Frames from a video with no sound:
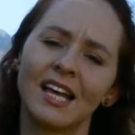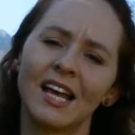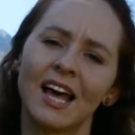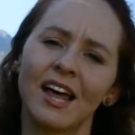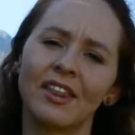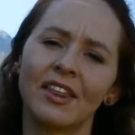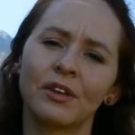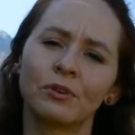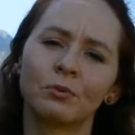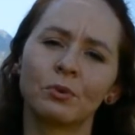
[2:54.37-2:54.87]

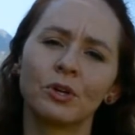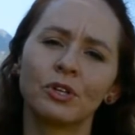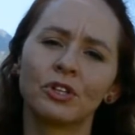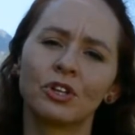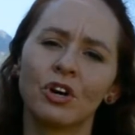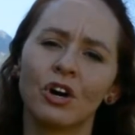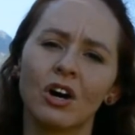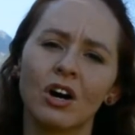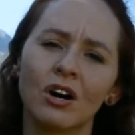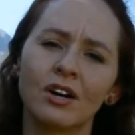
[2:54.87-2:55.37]
And that word
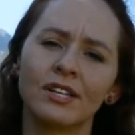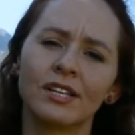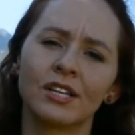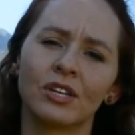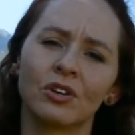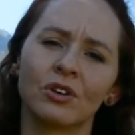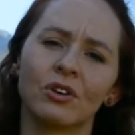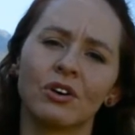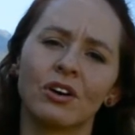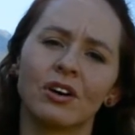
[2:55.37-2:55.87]
guard in
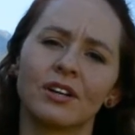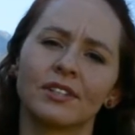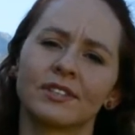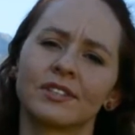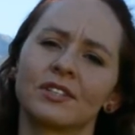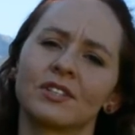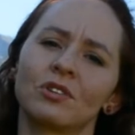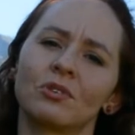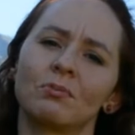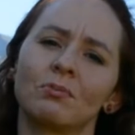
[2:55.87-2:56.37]
your
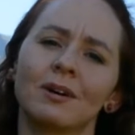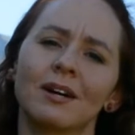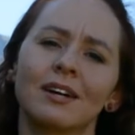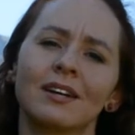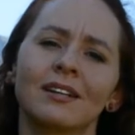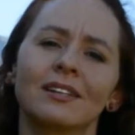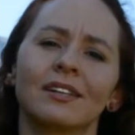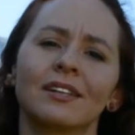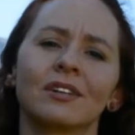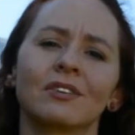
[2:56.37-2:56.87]
hearts and your
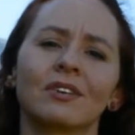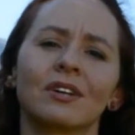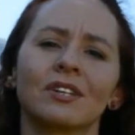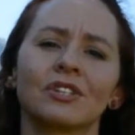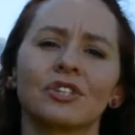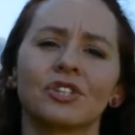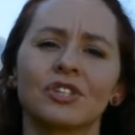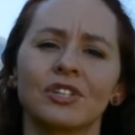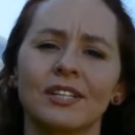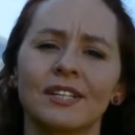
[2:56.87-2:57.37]
mind in
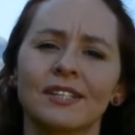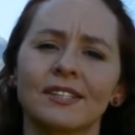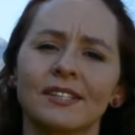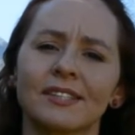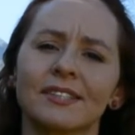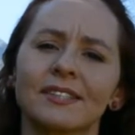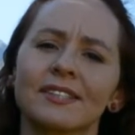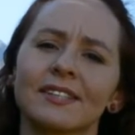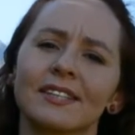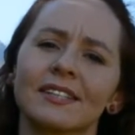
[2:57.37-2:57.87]
Christ
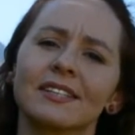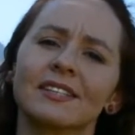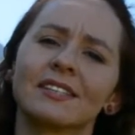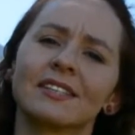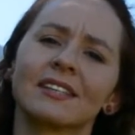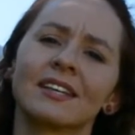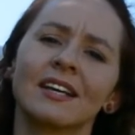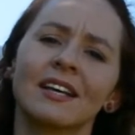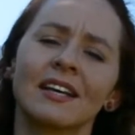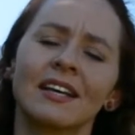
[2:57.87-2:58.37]
Jesus
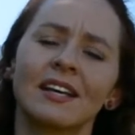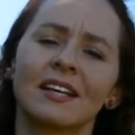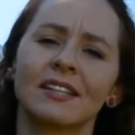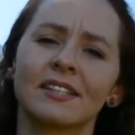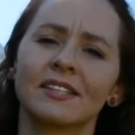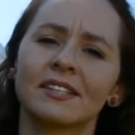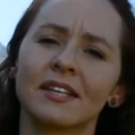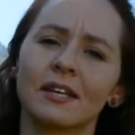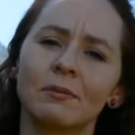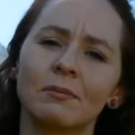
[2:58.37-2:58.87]
is
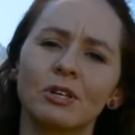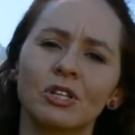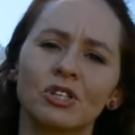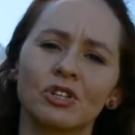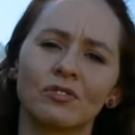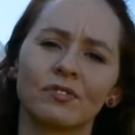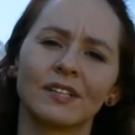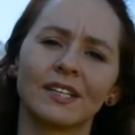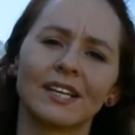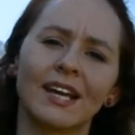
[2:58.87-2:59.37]
this image
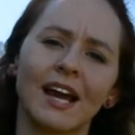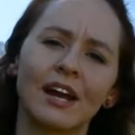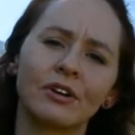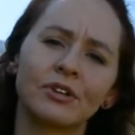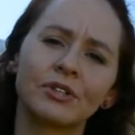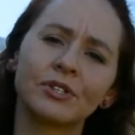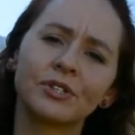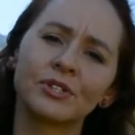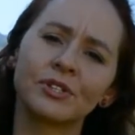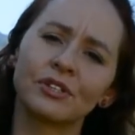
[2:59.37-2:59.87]
of a
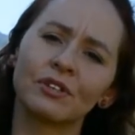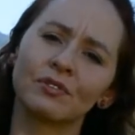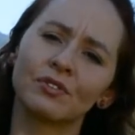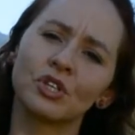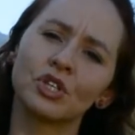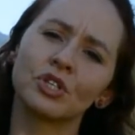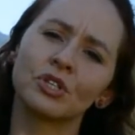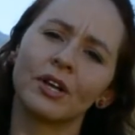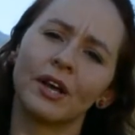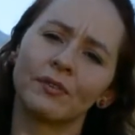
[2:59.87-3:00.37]
garrison of
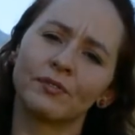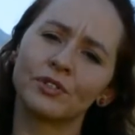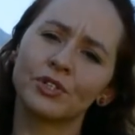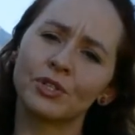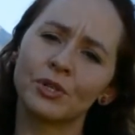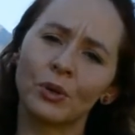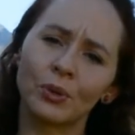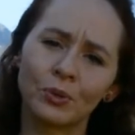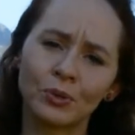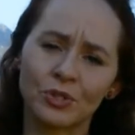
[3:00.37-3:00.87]

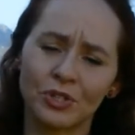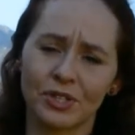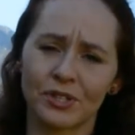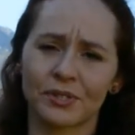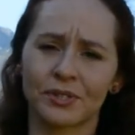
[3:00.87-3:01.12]
soldiers